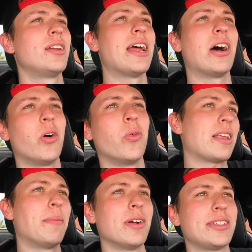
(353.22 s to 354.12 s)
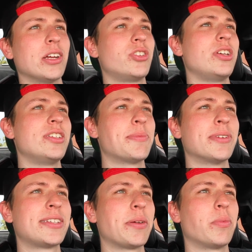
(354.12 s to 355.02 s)
Now, that might sound cheesy, it might
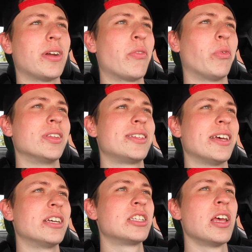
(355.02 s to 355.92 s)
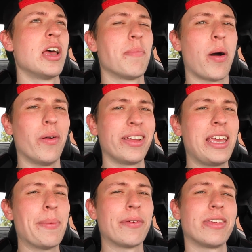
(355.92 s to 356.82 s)
say what everyone says, but I want to
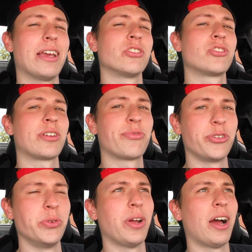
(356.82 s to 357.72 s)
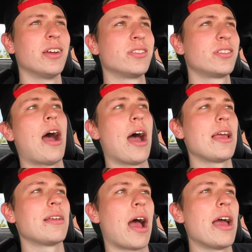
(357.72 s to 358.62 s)
keep everything interesting for you guys.
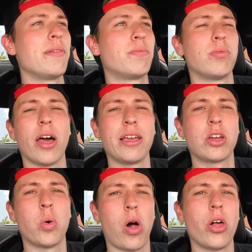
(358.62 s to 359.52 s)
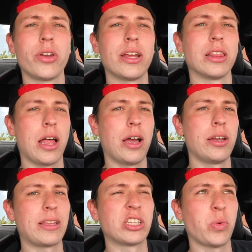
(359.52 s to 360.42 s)
I like quality a
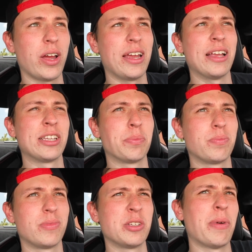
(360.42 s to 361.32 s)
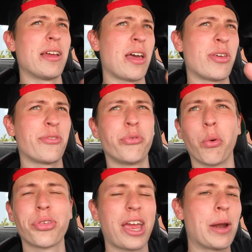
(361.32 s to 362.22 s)
lot. That's why I ended up, this is my, I think,
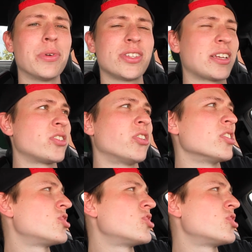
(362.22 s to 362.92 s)
4th camera since I started this